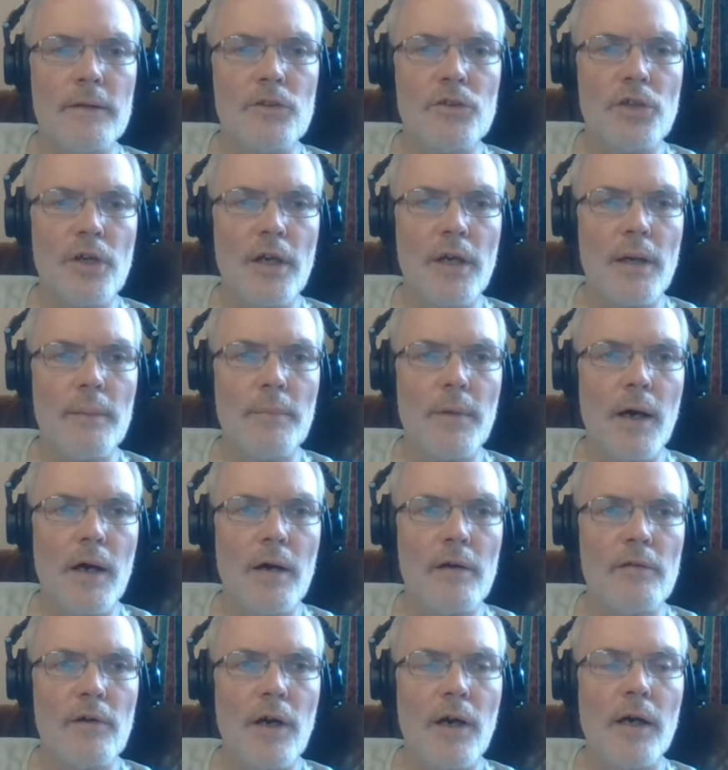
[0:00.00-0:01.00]

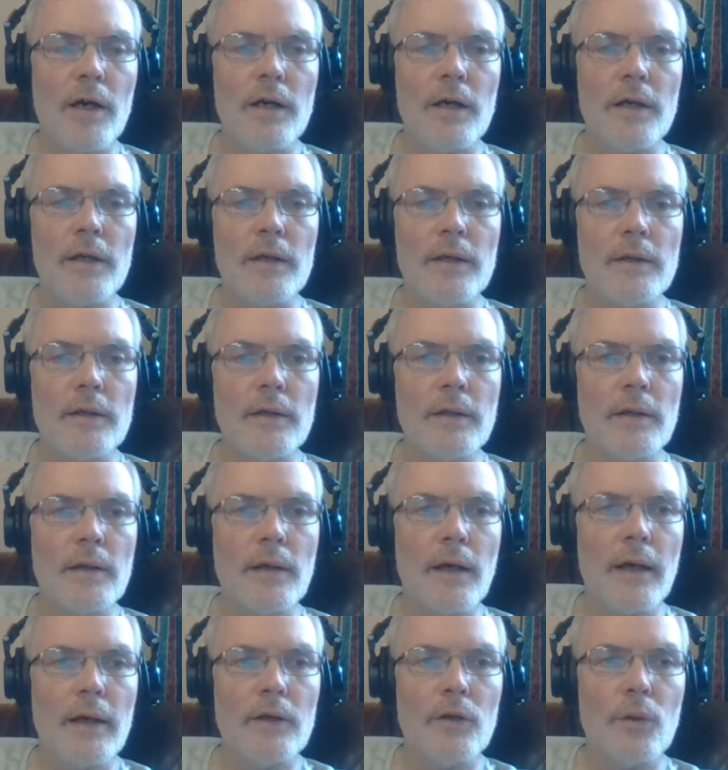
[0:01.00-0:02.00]
JMRI
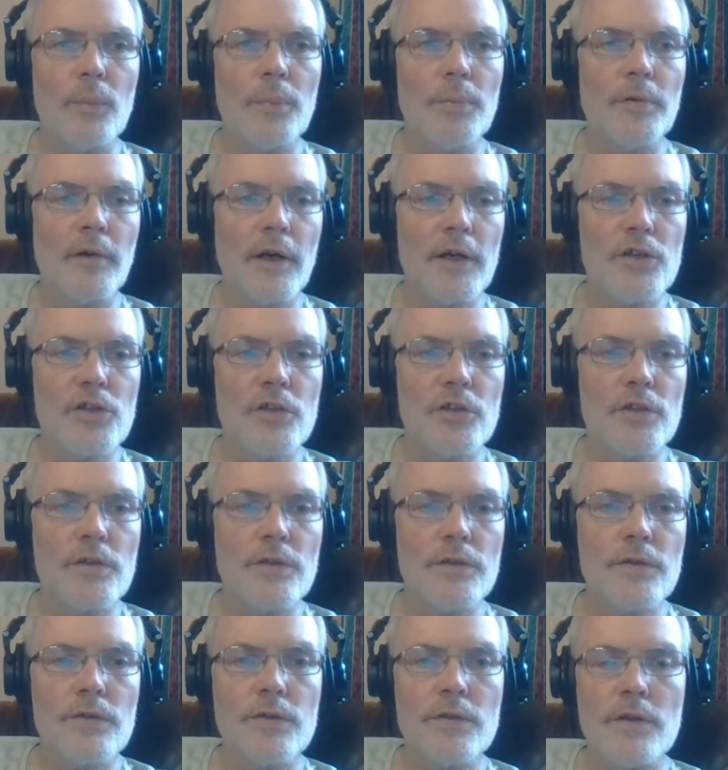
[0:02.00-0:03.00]
and
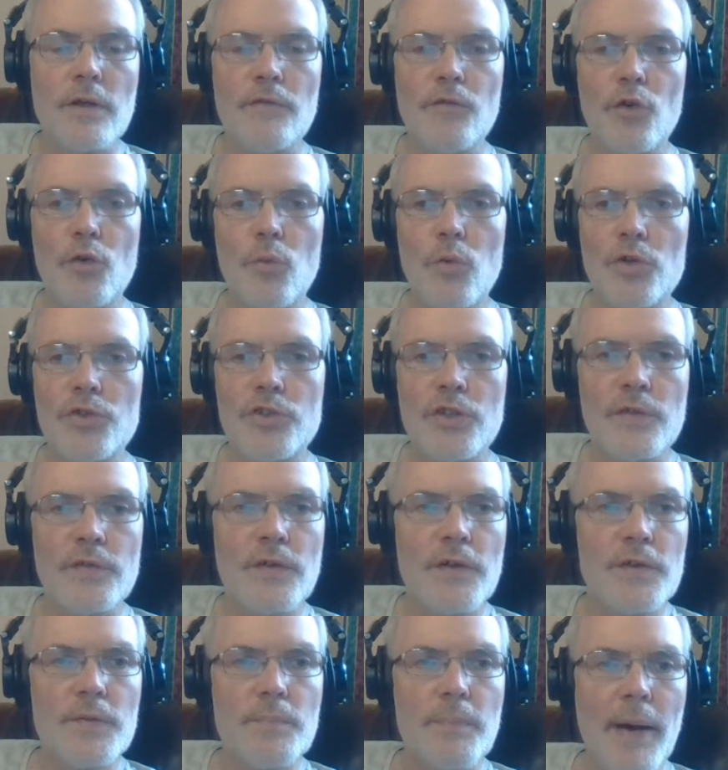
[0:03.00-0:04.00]
operations. If you're watching
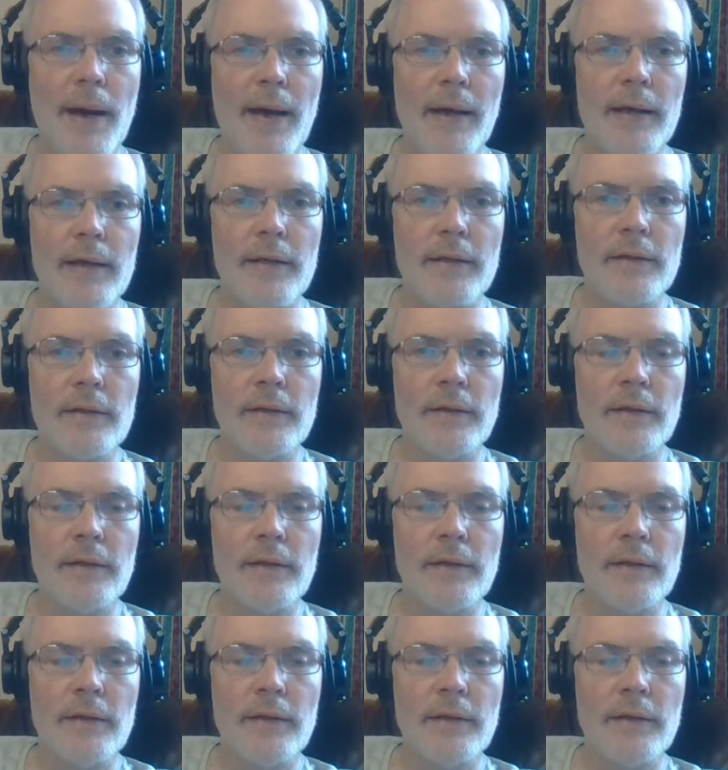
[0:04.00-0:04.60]
this back,